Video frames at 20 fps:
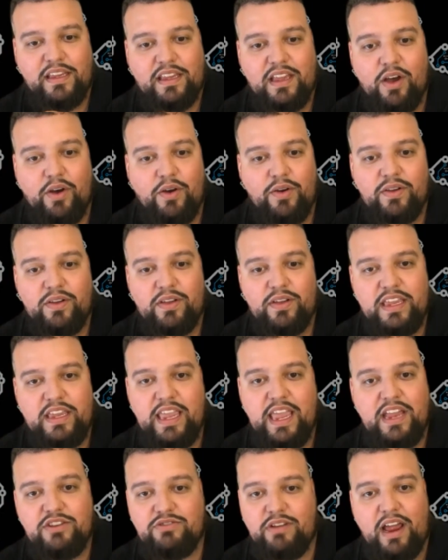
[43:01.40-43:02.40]
like, oh, he
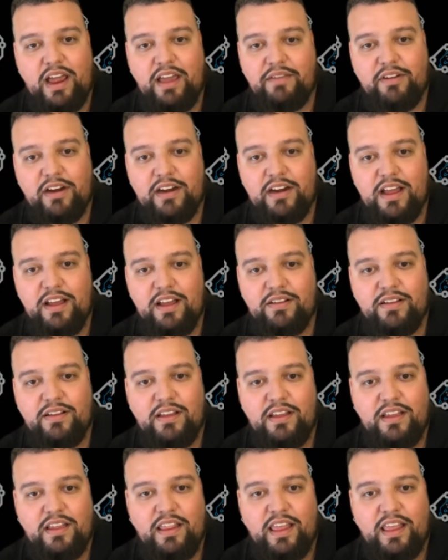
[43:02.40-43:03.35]
can't drive right now.